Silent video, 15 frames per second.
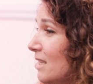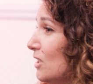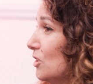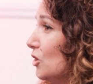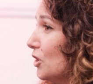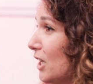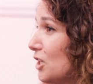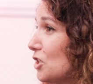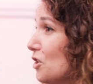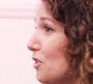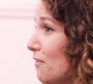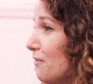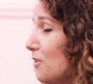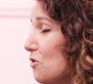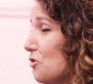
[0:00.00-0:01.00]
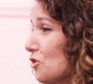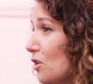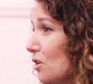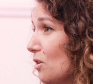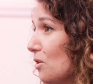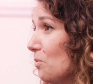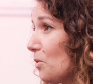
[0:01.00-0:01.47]
Looking to the
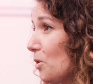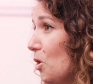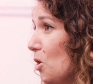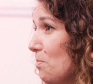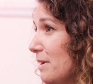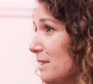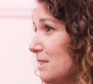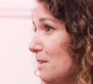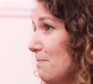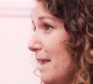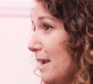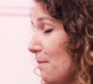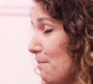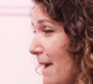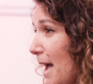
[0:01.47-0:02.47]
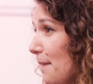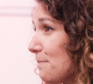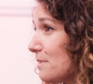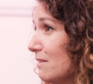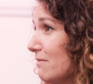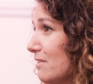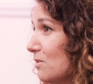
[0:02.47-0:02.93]
future, we're hoping to make maps
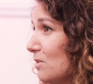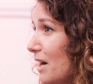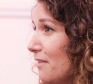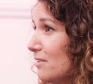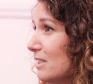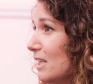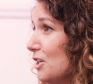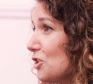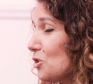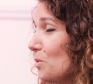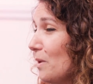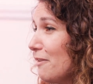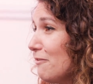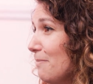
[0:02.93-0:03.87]
of the gravitational wave